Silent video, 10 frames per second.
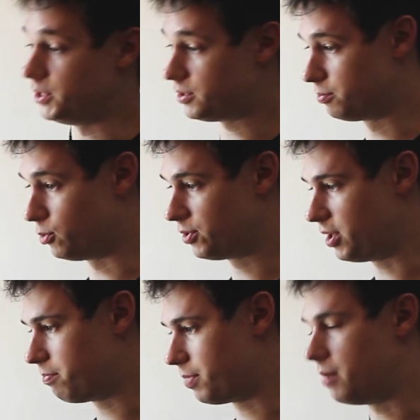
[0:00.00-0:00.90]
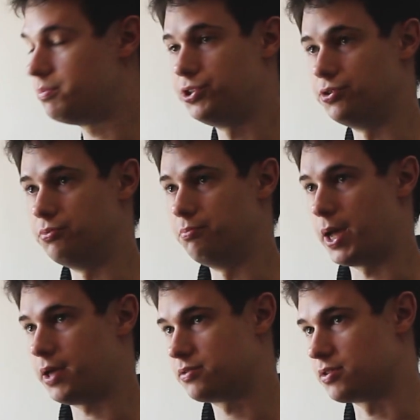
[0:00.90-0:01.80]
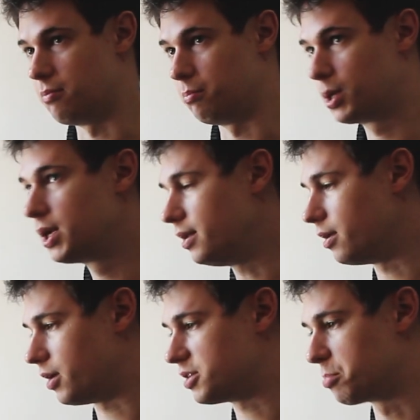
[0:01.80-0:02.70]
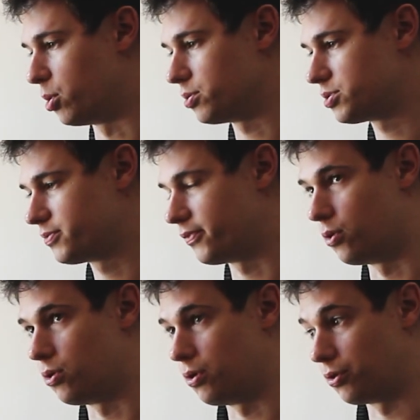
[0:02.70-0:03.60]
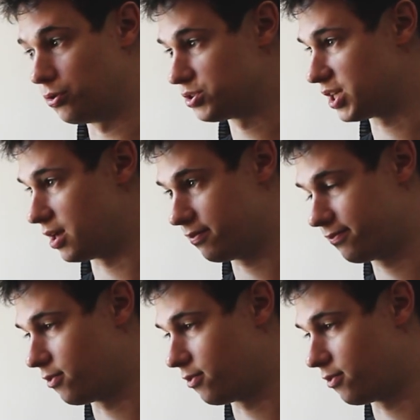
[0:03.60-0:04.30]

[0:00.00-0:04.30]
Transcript: this small tip helps you make some cleaner exports for yourself,